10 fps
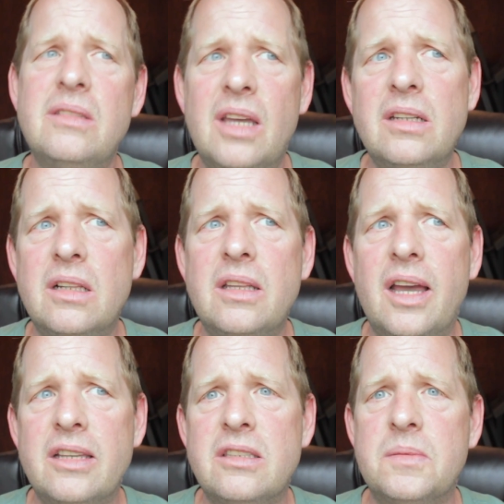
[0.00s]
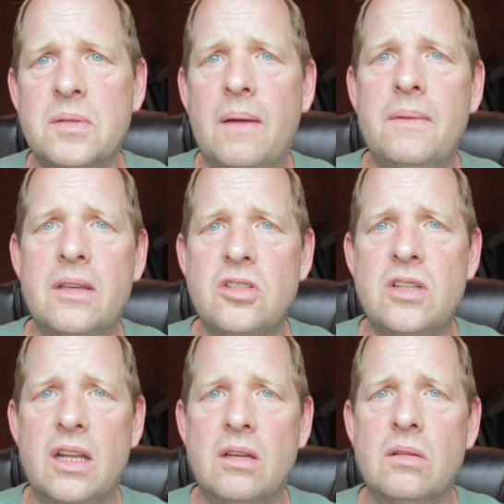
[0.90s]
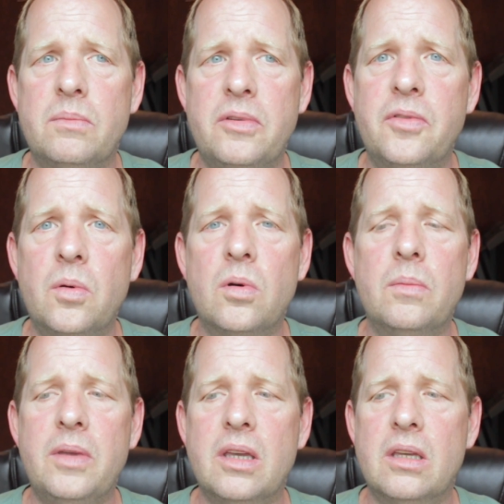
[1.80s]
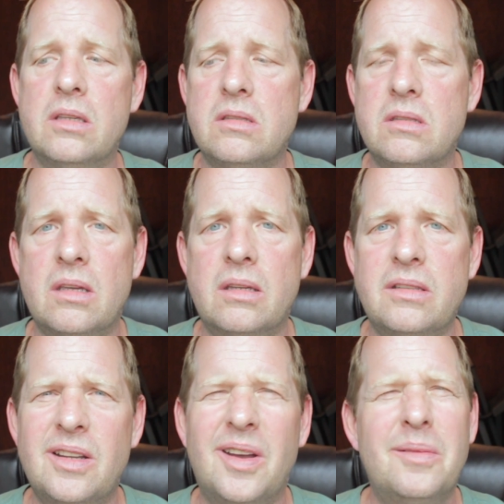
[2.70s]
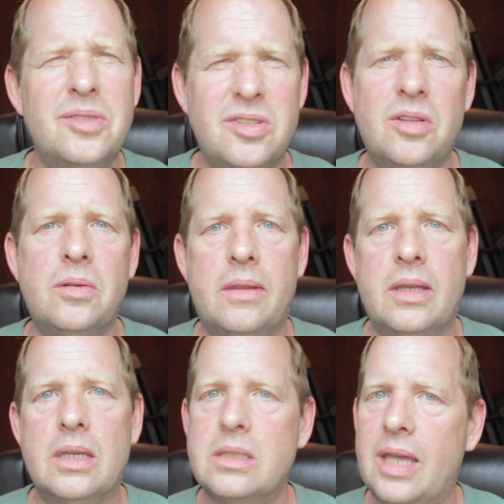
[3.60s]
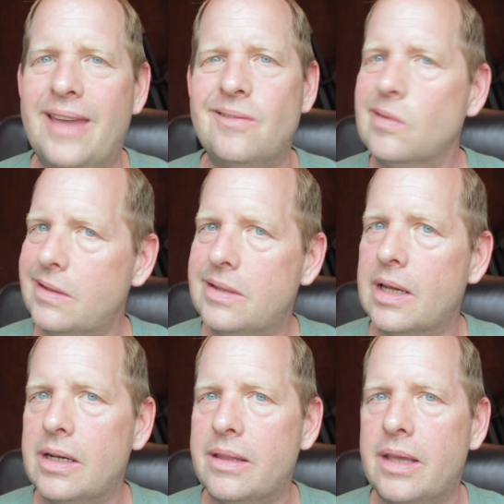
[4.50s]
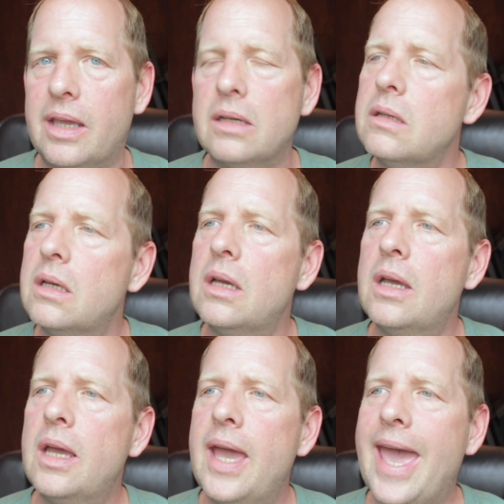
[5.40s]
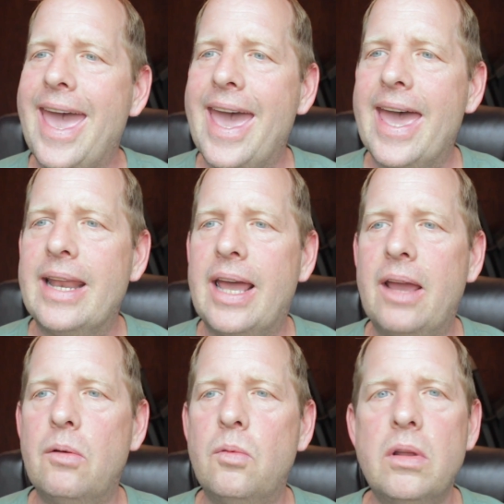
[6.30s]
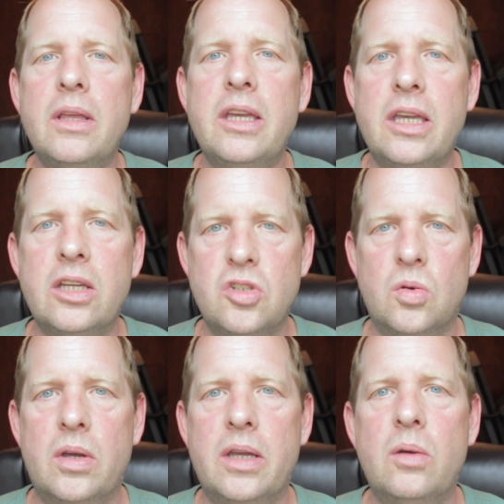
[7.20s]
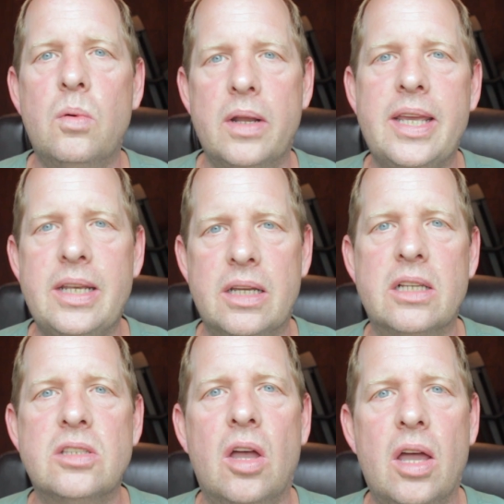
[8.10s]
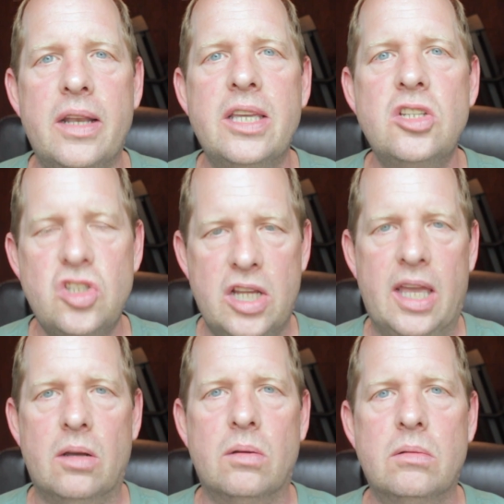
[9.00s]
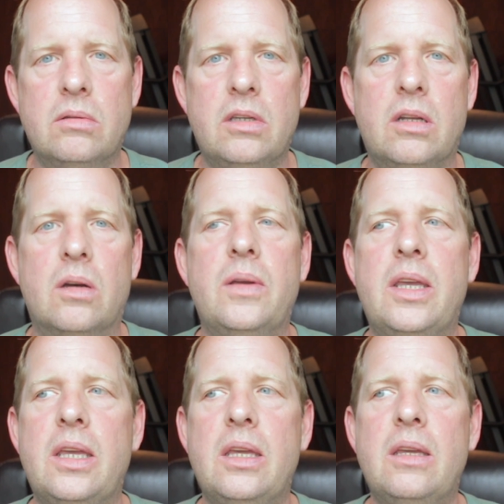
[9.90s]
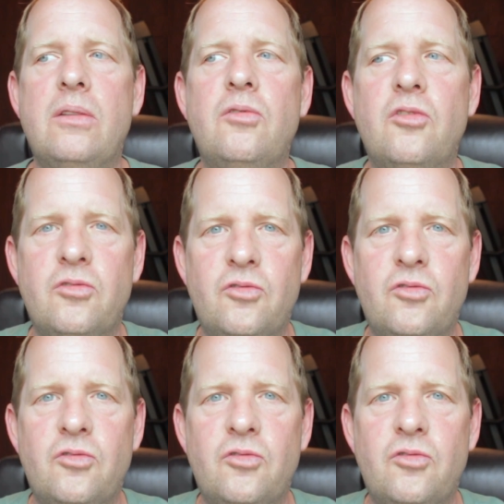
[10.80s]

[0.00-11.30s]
technically, I subscribed to his channel before because, you know, I was new to this. I haven't really done anything. And I really enjoy what he does on his channel. You know, he